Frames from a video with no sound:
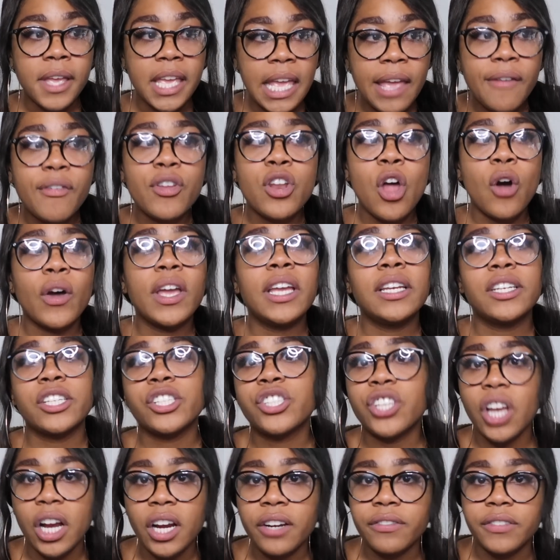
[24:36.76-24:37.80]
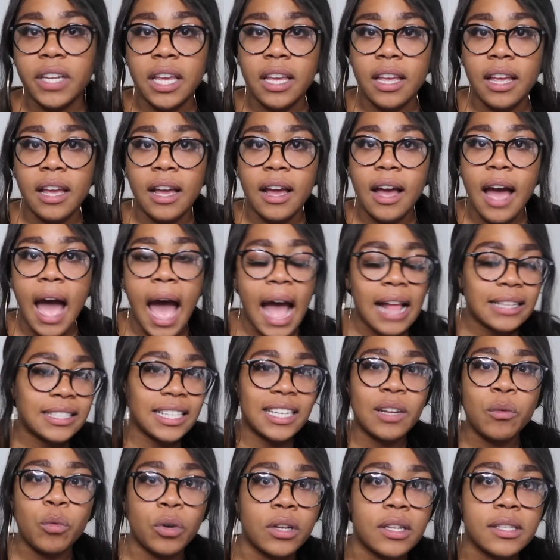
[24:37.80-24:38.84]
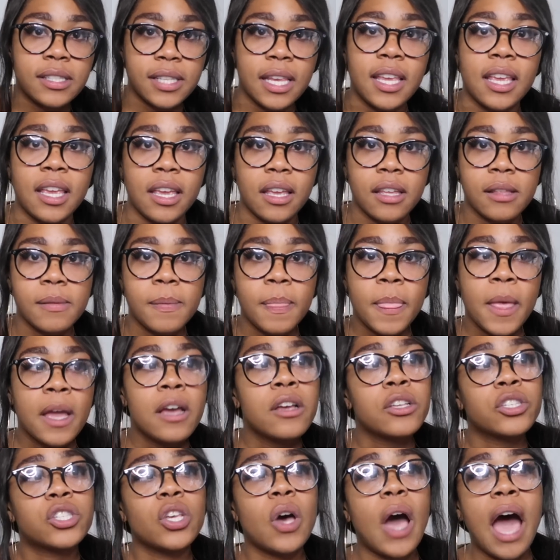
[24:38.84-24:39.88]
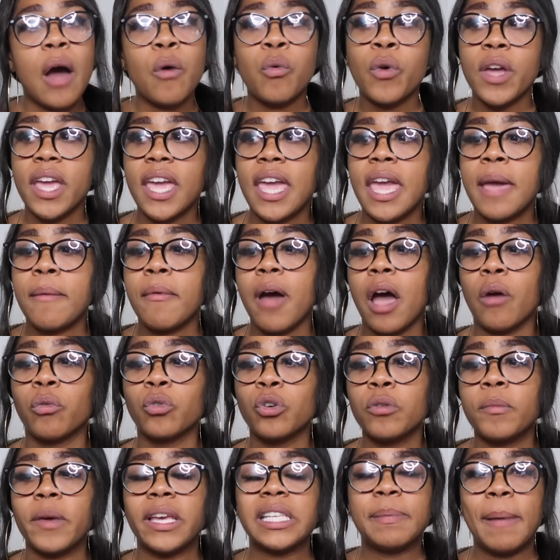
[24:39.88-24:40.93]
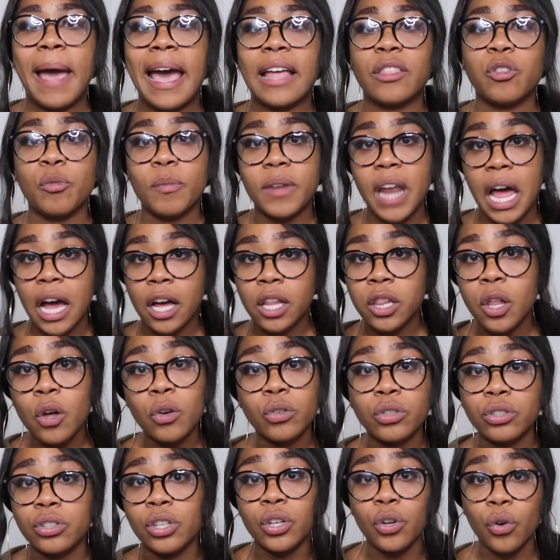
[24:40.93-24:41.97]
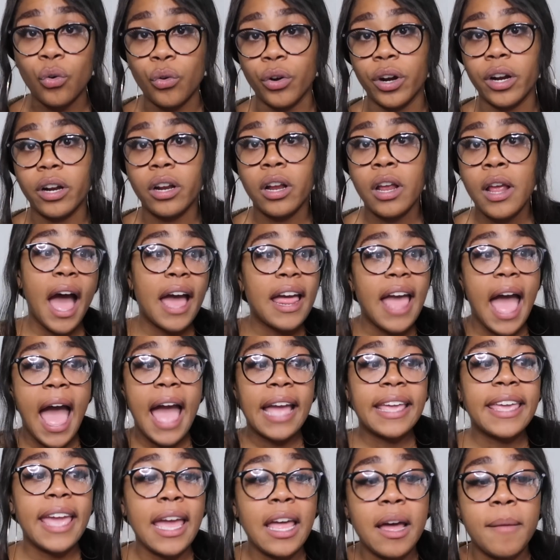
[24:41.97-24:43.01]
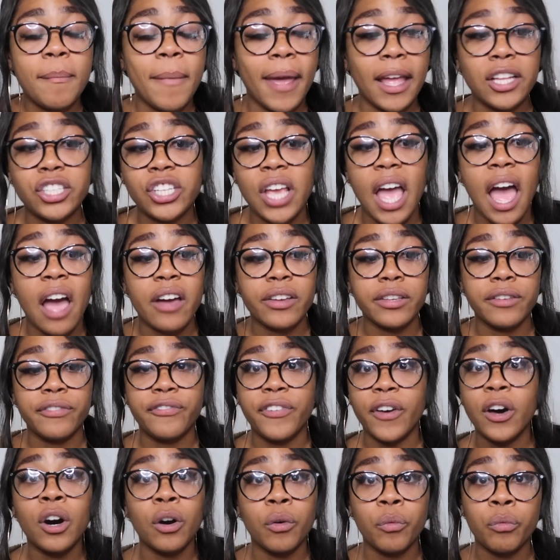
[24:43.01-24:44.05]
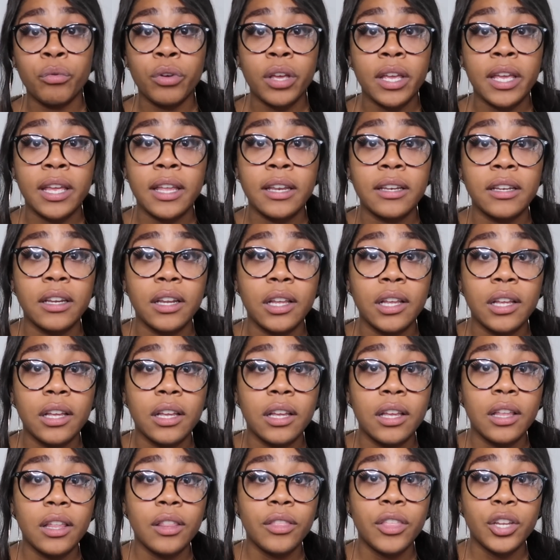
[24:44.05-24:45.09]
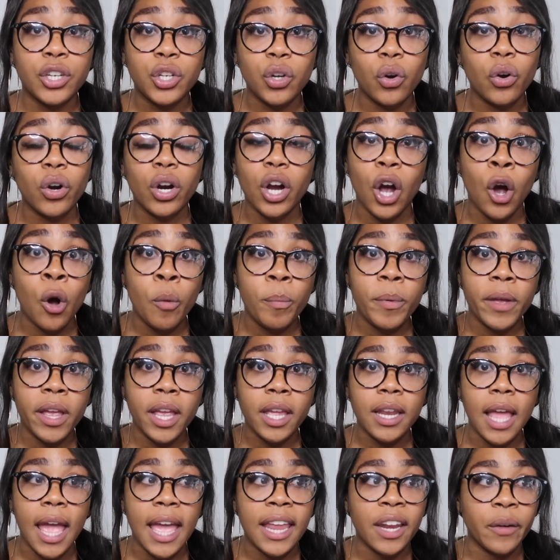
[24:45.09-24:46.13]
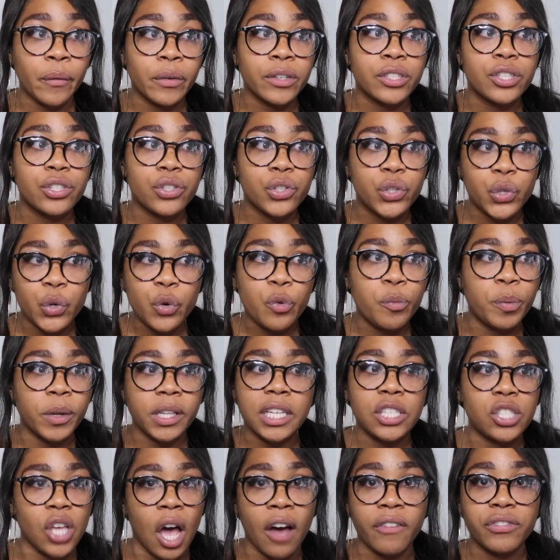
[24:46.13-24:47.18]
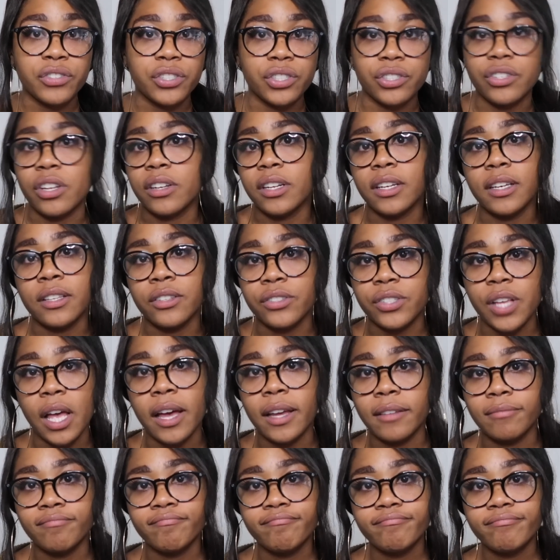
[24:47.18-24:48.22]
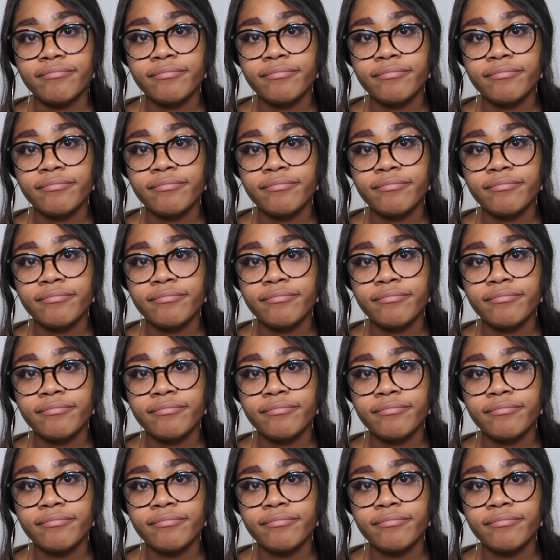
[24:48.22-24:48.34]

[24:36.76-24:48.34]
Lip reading: Even though he deserved it, I didn't want to see it. So I went in my roommate's bathroom and I closed the door. I can't imagine how he felt when the door opened and it was 2 police officers on the other side.